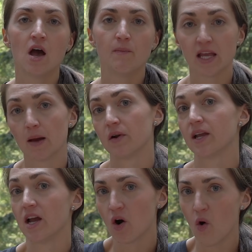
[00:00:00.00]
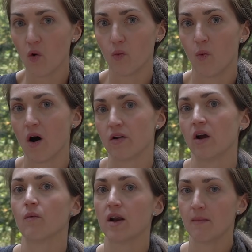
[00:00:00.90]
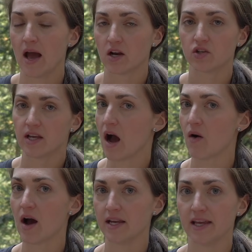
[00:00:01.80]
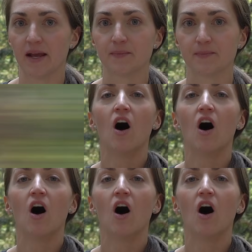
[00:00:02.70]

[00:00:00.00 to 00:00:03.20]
being able to get cold water when I'm actually out hiking.